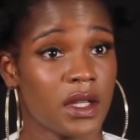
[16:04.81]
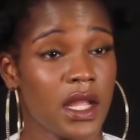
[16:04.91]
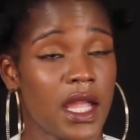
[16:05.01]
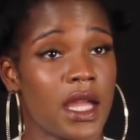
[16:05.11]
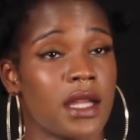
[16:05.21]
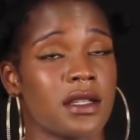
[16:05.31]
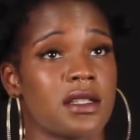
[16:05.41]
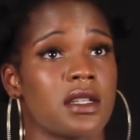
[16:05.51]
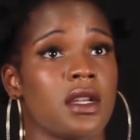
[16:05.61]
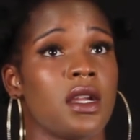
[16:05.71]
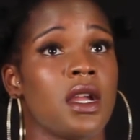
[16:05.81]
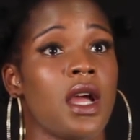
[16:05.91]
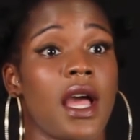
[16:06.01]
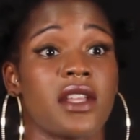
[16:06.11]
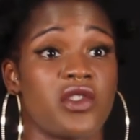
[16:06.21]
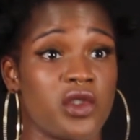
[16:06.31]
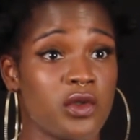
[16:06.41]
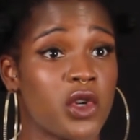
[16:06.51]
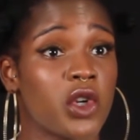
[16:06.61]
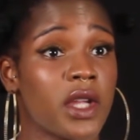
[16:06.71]
and I do
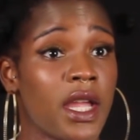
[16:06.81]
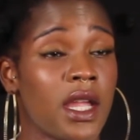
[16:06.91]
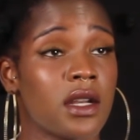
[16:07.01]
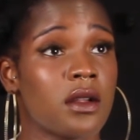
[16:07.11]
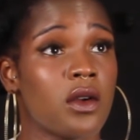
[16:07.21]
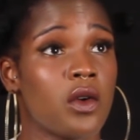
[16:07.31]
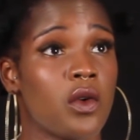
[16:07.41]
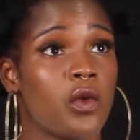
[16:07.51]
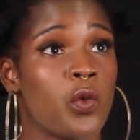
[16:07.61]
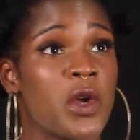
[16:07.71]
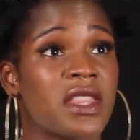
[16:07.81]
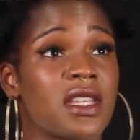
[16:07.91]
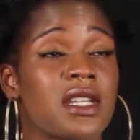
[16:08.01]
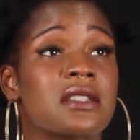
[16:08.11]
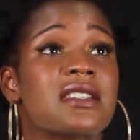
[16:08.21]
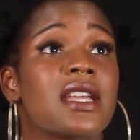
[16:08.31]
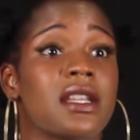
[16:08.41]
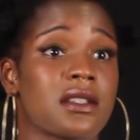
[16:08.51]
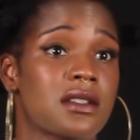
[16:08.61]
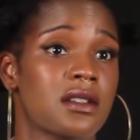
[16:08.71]
create with
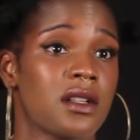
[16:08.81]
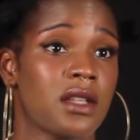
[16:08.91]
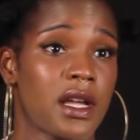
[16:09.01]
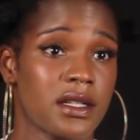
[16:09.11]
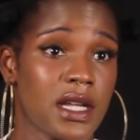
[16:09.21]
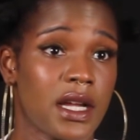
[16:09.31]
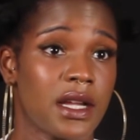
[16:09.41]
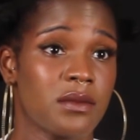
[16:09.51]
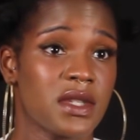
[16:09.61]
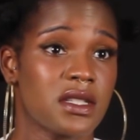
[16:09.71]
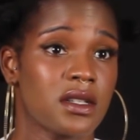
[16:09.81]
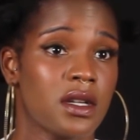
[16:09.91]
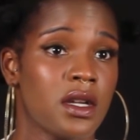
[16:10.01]
intent a lot of times,